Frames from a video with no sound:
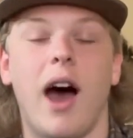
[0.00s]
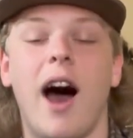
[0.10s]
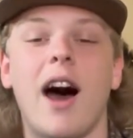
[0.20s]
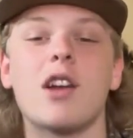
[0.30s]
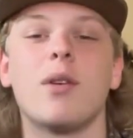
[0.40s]

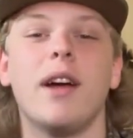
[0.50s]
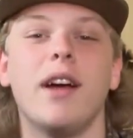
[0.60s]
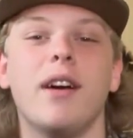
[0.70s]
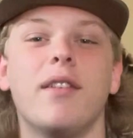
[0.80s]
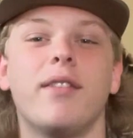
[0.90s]
don't
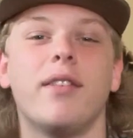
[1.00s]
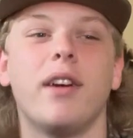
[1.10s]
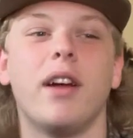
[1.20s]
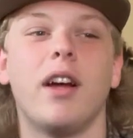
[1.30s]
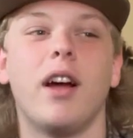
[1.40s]
have
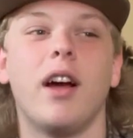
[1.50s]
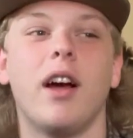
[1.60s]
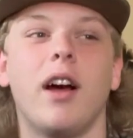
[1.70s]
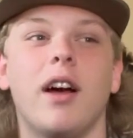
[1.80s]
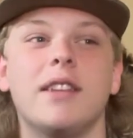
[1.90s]

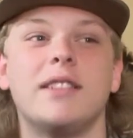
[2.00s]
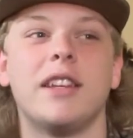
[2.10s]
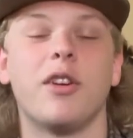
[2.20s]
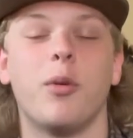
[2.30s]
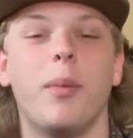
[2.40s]
a
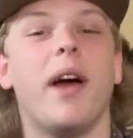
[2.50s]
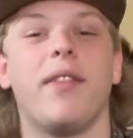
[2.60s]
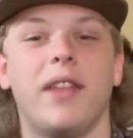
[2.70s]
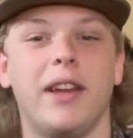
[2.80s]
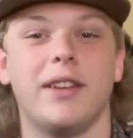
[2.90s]
single bad
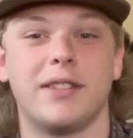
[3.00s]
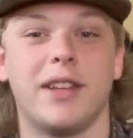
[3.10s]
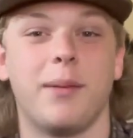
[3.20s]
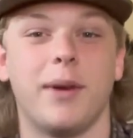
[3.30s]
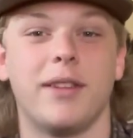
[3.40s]
thing to say
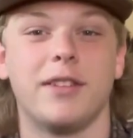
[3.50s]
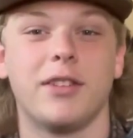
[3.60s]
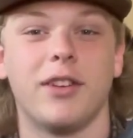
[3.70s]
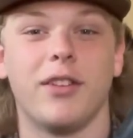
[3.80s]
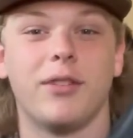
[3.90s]
about this
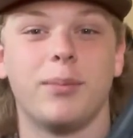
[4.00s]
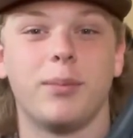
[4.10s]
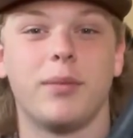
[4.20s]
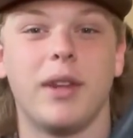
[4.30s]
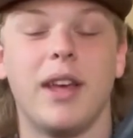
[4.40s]
gun.
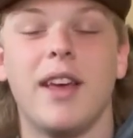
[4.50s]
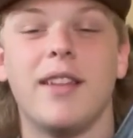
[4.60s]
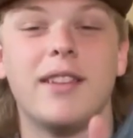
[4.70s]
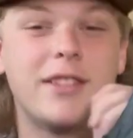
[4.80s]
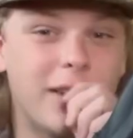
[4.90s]

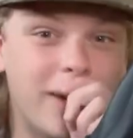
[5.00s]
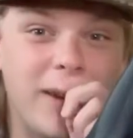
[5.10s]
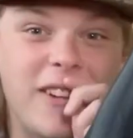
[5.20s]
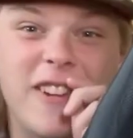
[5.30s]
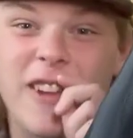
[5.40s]
This
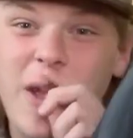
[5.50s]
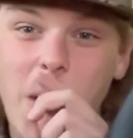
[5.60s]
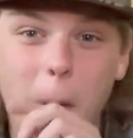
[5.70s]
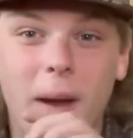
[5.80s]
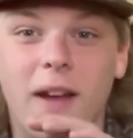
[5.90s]
gun
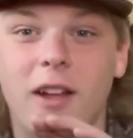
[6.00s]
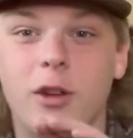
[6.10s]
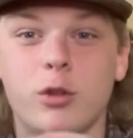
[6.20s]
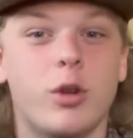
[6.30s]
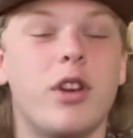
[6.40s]

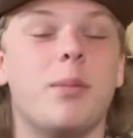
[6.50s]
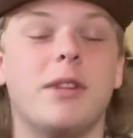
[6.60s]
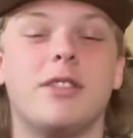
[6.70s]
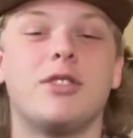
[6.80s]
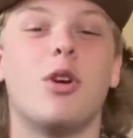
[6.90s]
treated me
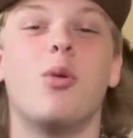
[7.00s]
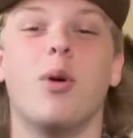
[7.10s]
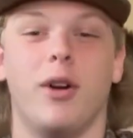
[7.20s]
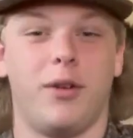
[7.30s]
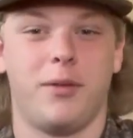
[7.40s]
so
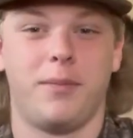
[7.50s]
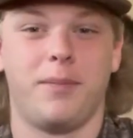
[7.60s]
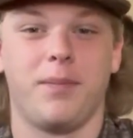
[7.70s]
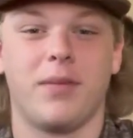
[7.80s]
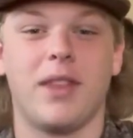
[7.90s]
well.
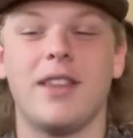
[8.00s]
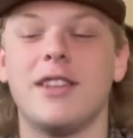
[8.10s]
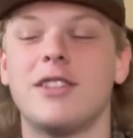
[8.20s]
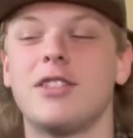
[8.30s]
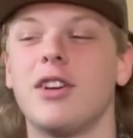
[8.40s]

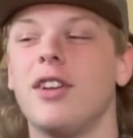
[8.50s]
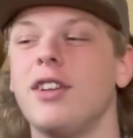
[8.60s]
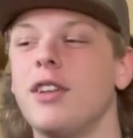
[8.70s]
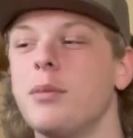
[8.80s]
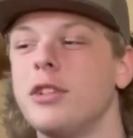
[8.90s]
This gun
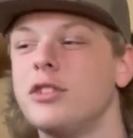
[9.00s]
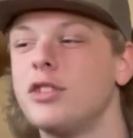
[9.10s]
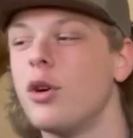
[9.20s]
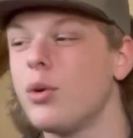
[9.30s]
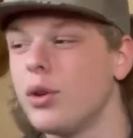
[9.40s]
did me
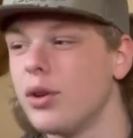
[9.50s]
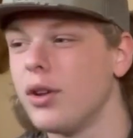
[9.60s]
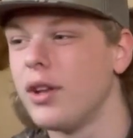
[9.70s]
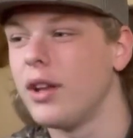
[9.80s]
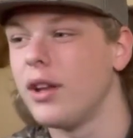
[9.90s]
so
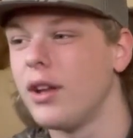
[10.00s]
good.